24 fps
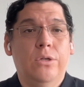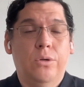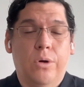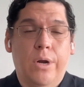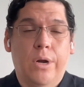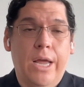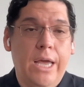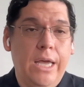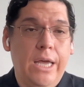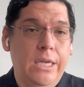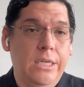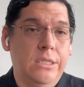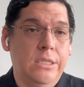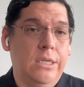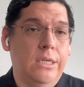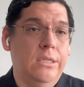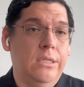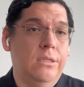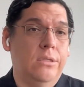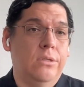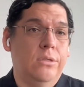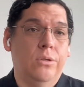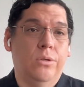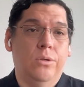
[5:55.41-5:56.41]
your
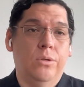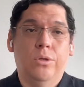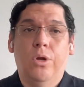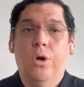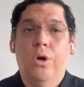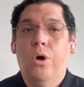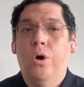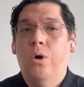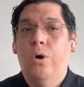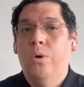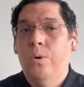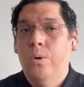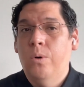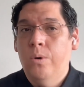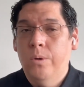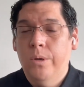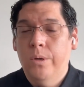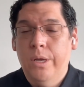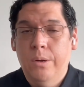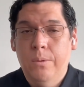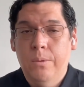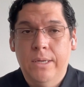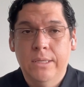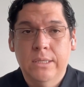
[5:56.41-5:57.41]
agents,
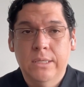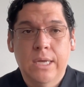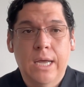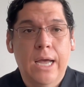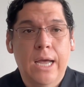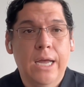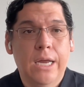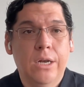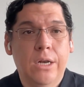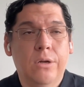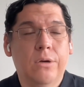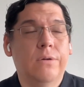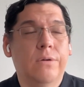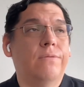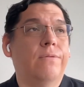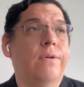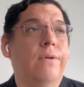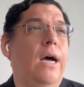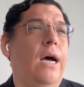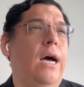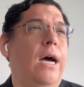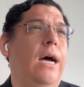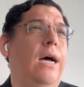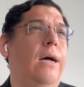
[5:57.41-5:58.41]
what kind
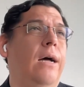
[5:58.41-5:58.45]
of